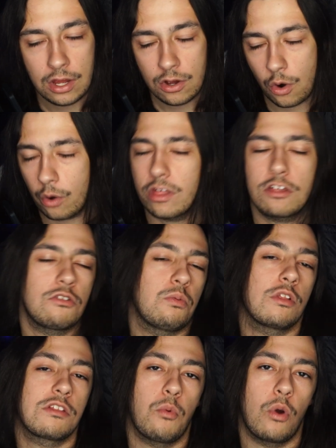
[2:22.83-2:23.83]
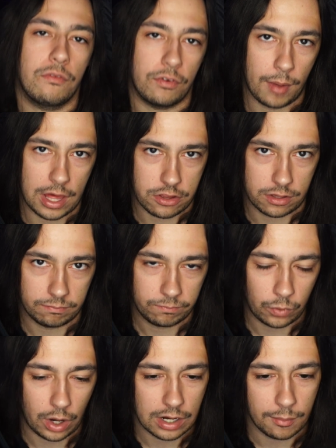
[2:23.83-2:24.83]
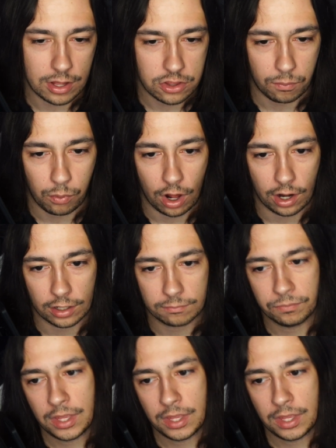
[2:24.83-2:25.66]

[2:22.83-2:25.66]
or they just want some more information, right, about your product.